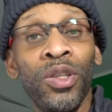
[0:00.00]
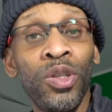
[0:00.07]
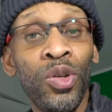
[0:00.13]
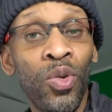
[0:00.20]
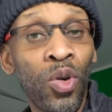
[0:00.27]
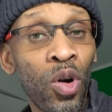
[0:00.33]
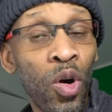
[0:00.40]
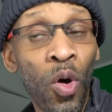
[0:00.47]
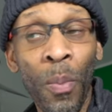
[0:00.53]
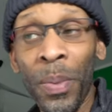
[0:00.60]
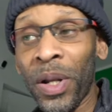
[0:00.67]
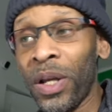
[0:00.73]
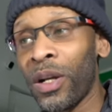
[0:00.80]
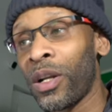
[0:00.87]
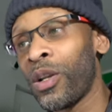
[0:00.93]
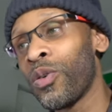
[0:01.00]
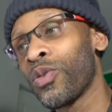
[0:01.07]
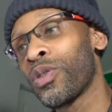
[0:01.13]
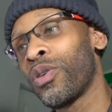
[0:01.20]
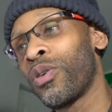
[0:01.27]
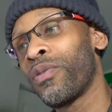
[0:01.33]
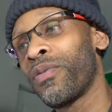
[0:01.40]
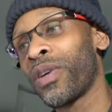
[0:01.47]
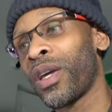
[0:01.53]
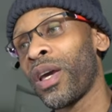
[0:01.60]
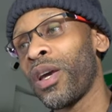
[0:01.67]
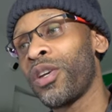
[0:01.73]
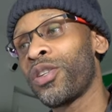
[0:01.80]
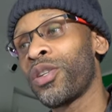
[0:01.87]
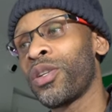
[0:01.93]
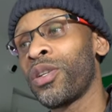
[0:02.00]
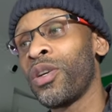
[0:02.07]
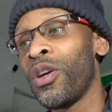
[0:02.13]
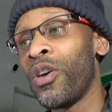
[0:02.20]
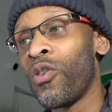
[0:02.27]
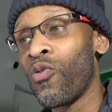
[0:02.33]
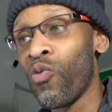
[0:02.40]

door open and close notification,